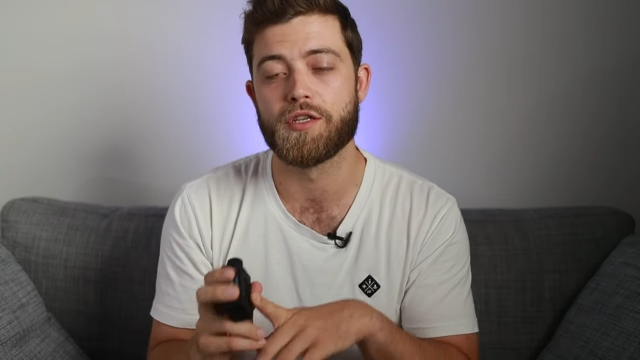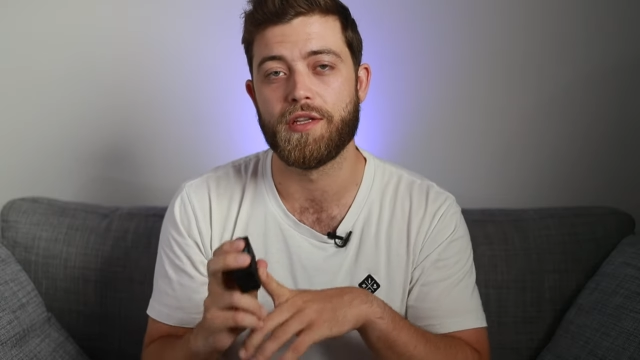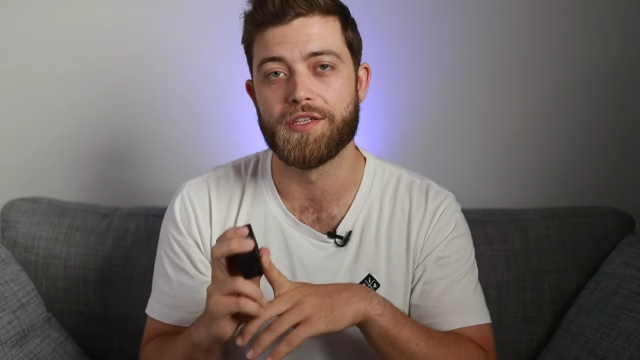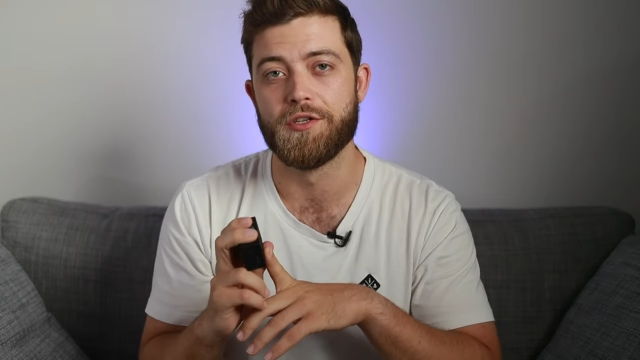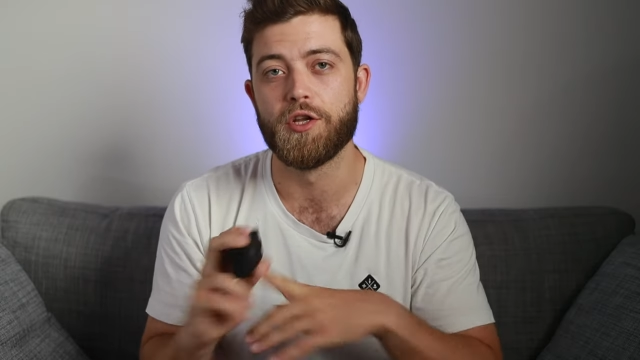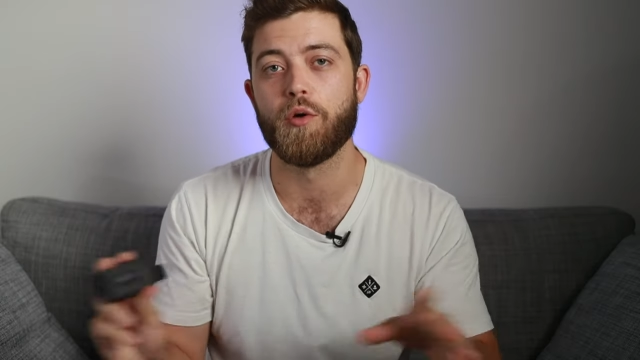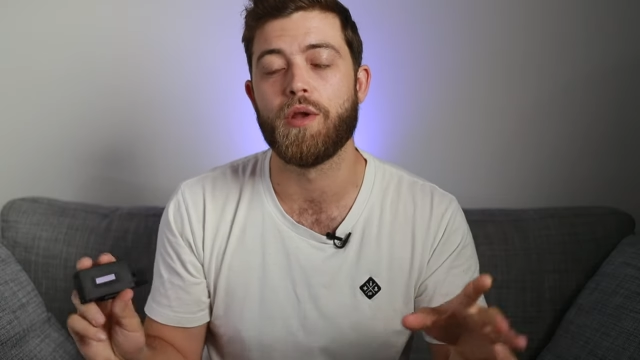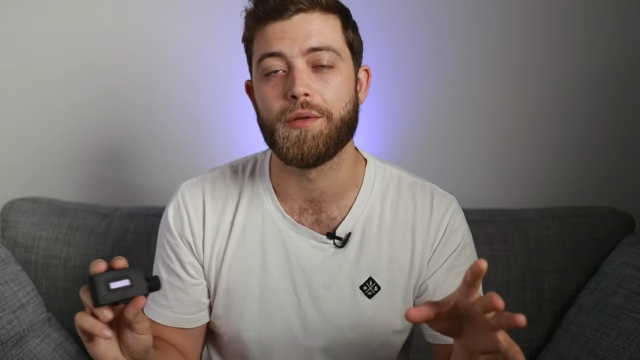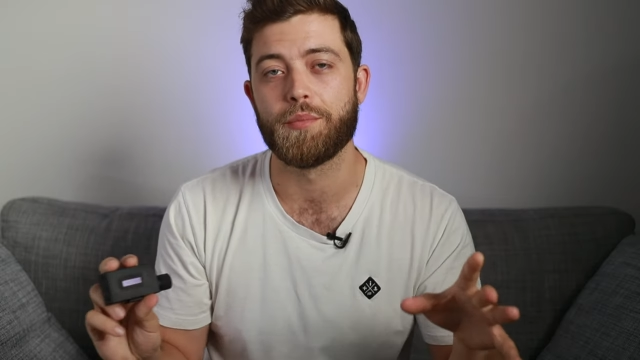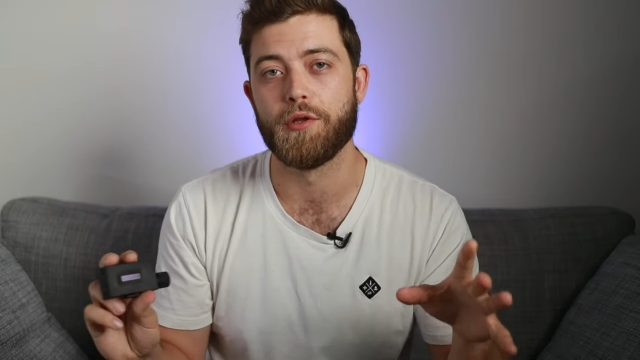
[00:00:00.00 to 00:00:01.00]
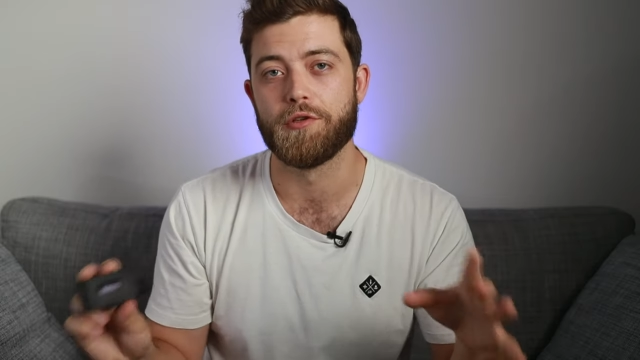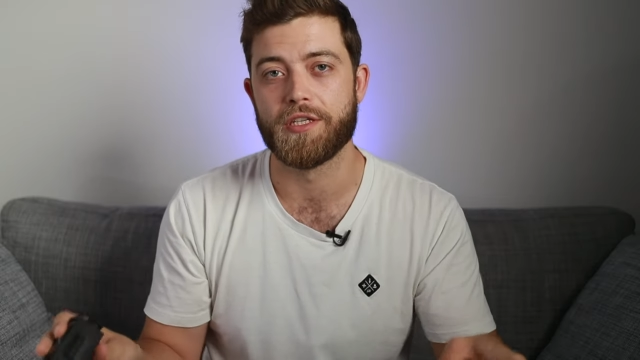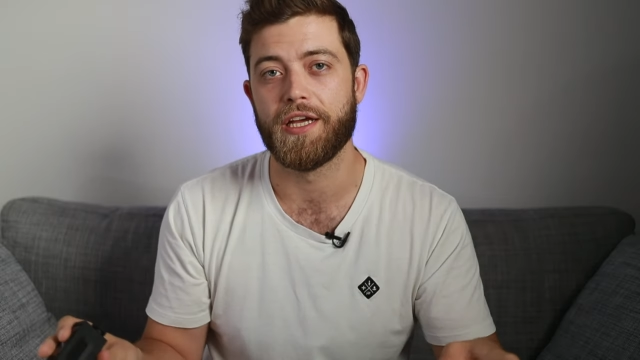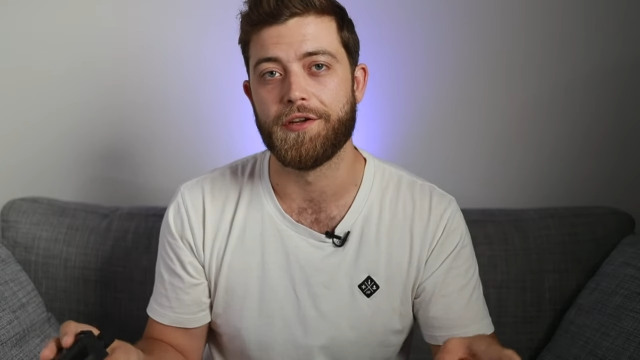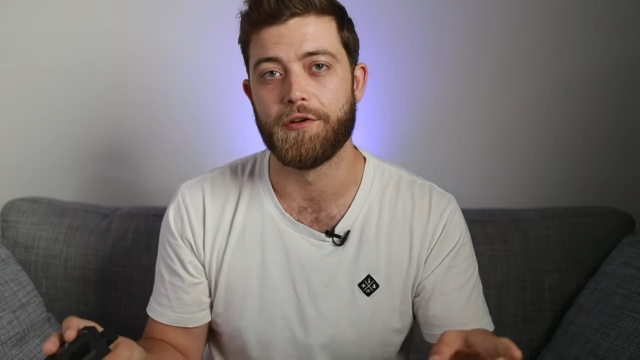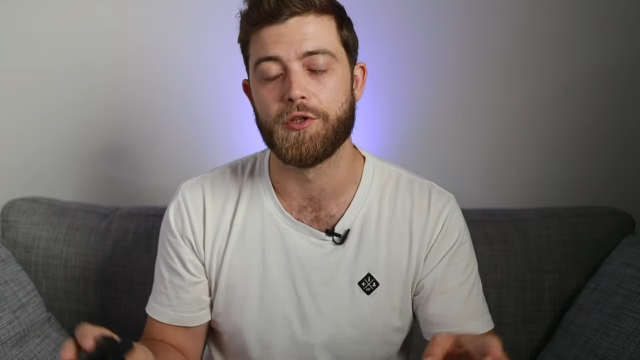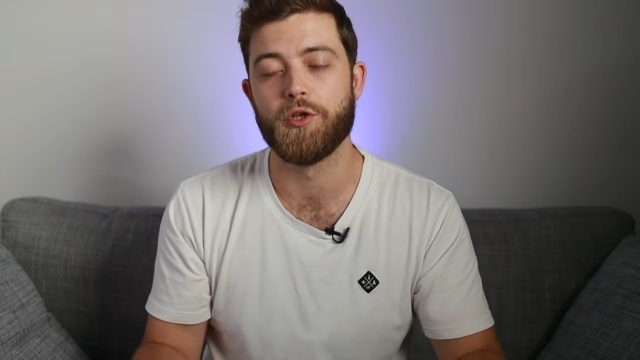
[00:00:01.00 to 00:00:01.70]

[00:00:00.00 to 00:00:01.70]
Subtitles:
so there's no light pollution at all.